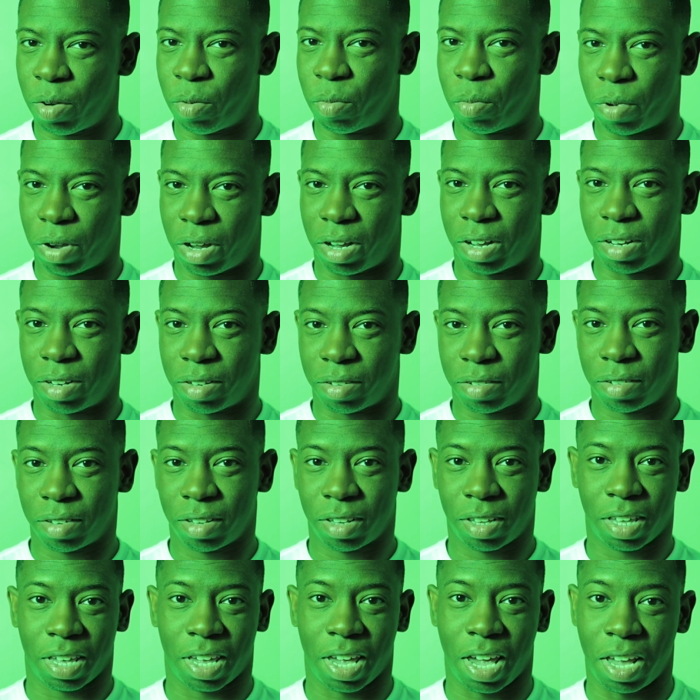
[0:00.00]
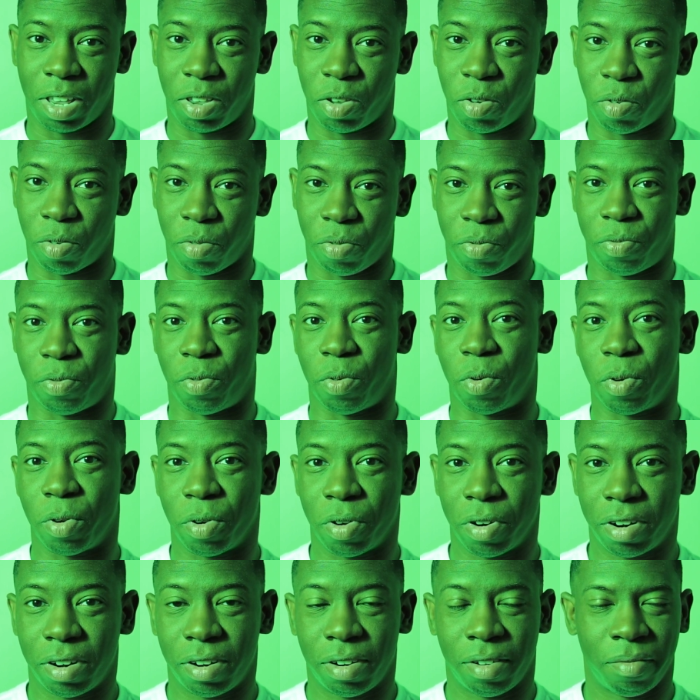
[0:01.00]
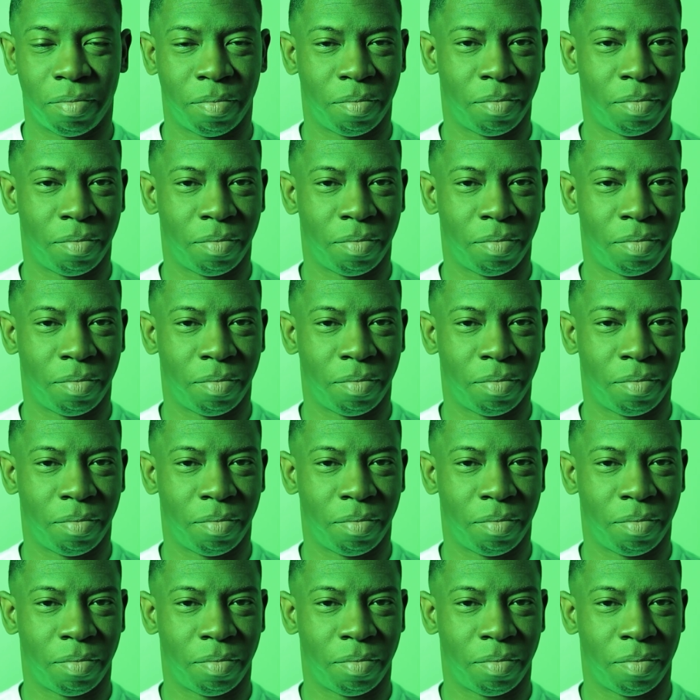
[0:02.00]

Well, can you afford